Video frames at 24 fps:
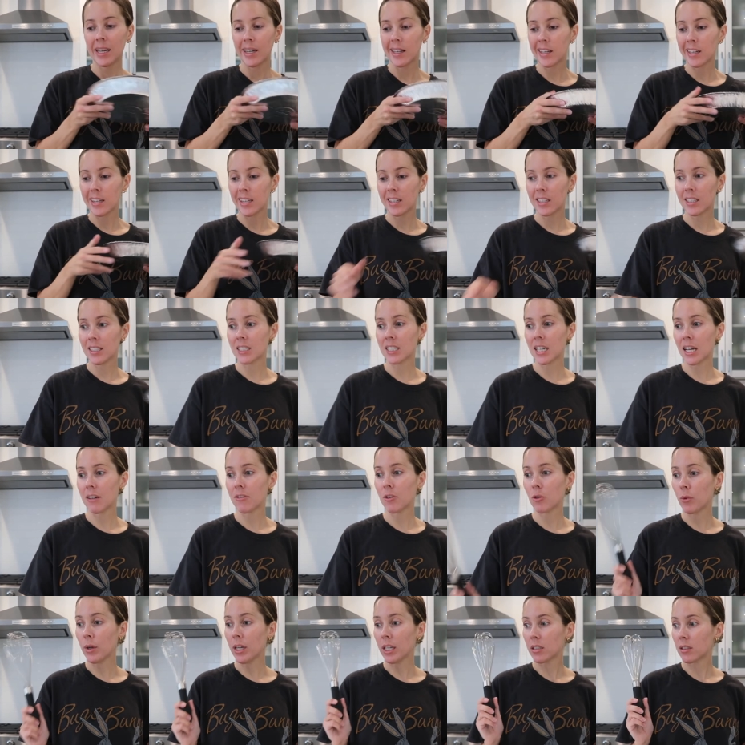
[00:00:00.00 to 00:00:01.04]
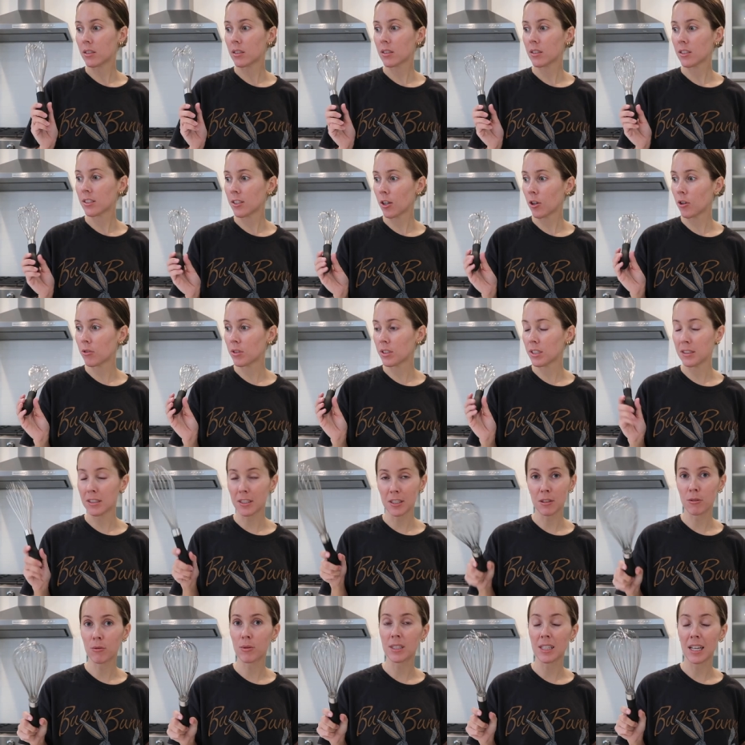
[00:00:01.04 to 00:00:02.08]
and I have a whisk. So since
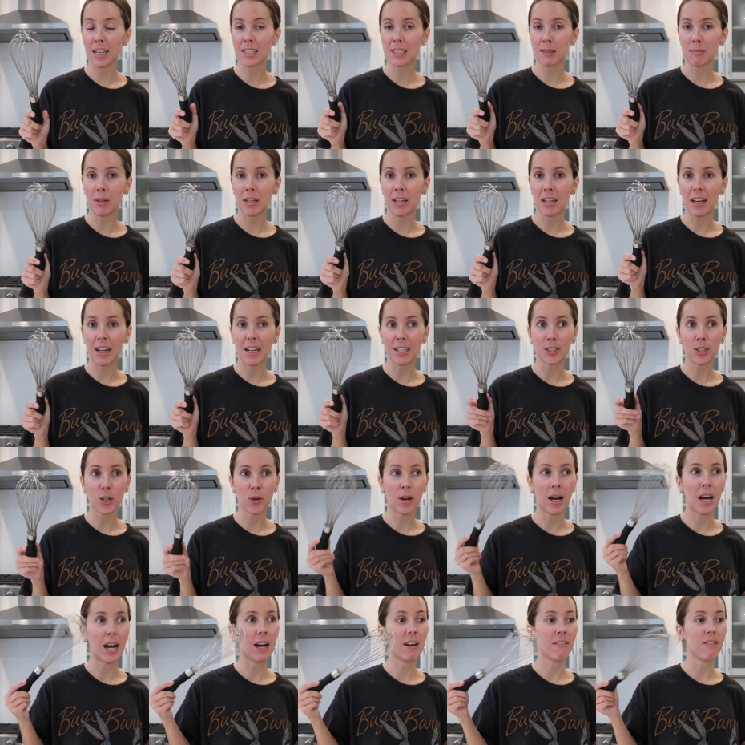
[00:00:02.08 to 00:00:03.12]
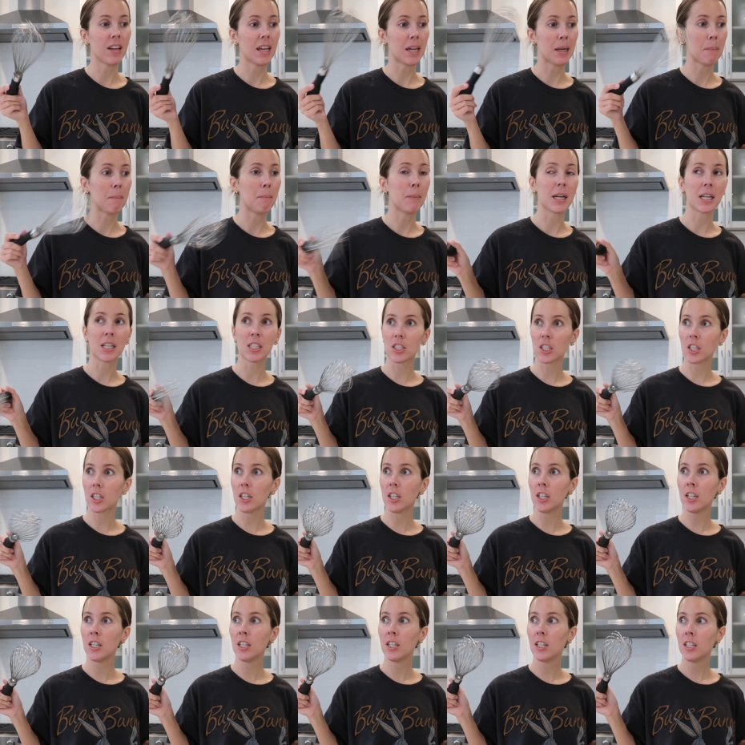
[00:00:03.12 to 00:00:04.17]
this was last minute, I don't have a
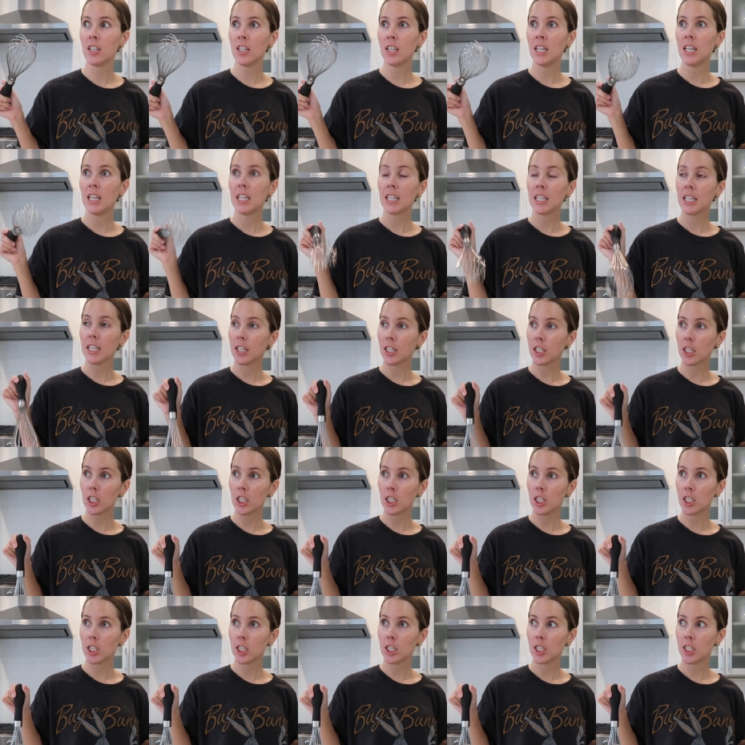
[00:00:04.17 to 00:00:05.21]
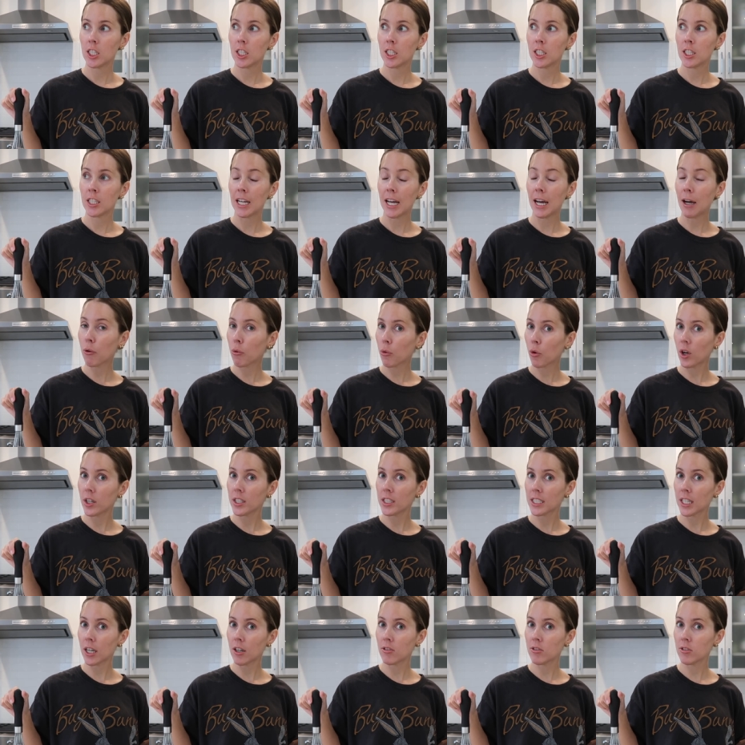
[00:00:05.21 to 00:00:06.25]
mixer here at
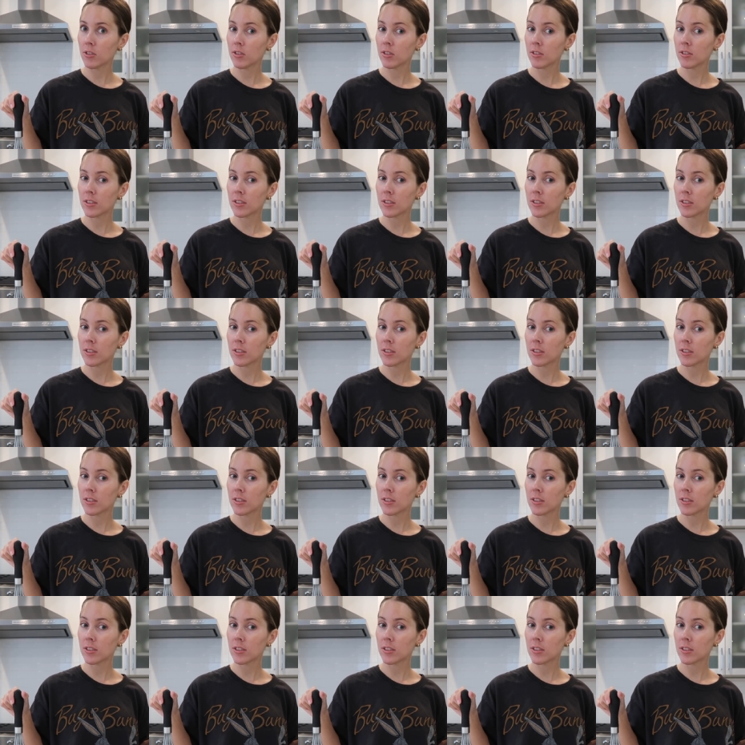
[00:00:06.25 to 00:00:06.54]
Juan's house.